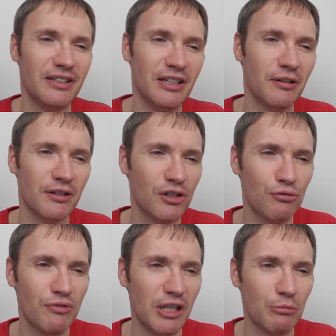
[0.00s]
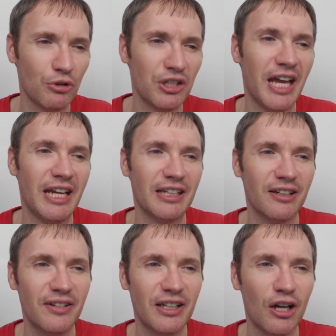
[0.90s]
you know, they're just really mundane, and I
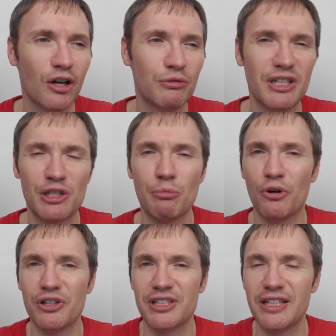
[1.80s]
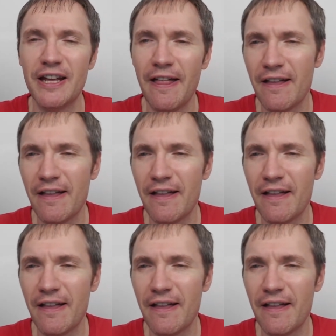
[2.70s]
think they are disappointing.